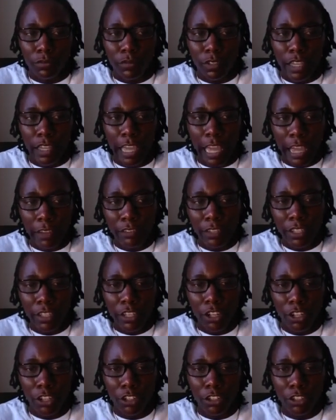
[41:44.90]
having
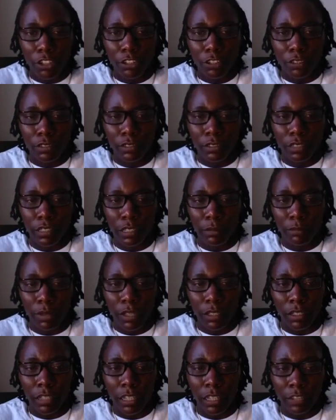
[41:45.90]
her in
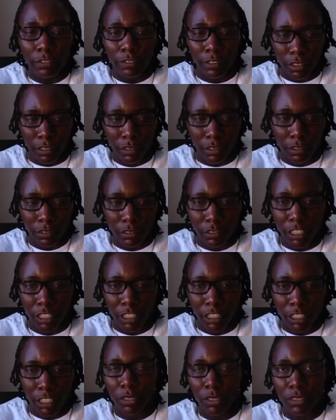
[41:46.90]
my life and
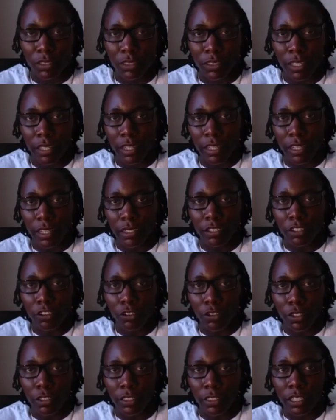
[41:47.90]
keeping me sane
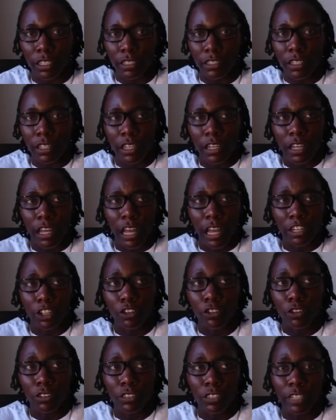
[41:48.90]
going in, I
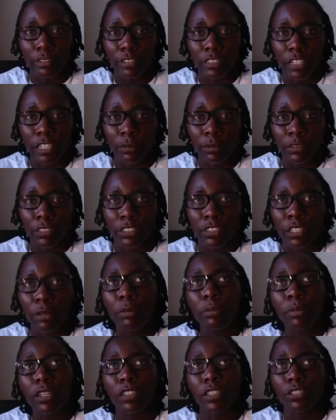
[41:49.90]
go into every competition. I'm
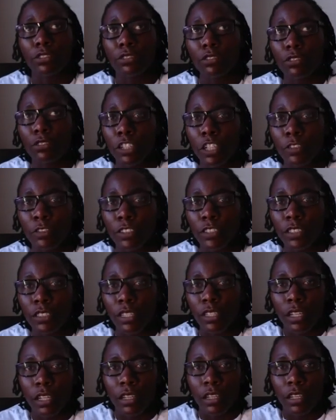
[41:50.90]
gonna be a little nervous,
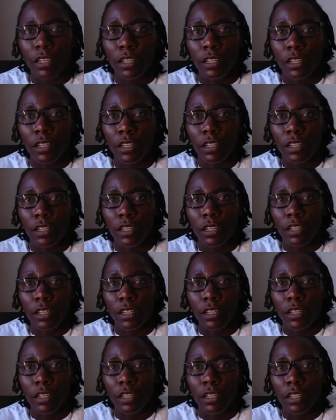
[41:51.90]
but I
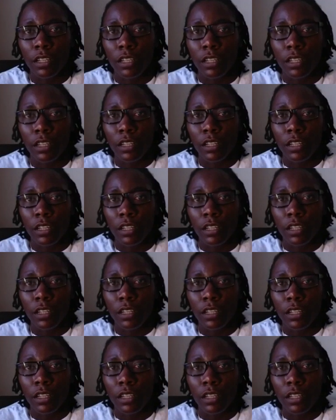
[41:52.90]
already know like
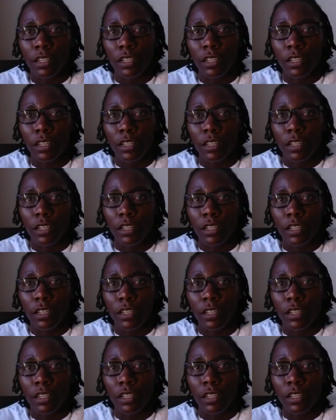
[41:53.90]
how to
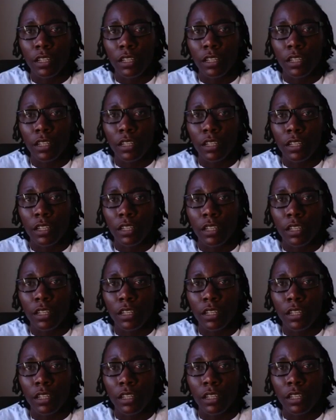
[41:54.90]
handle my
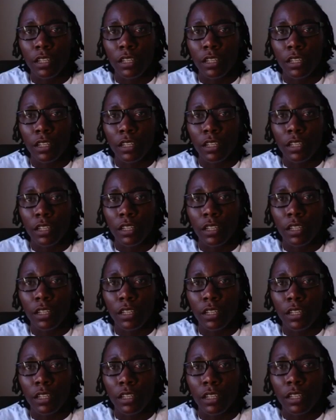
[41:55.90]
nervousness going
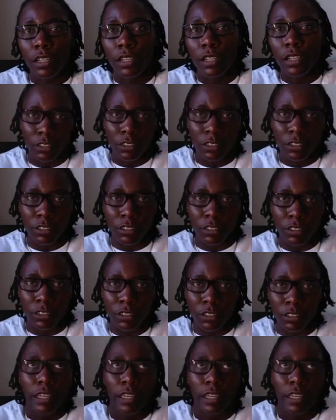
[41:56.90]
into those competitions.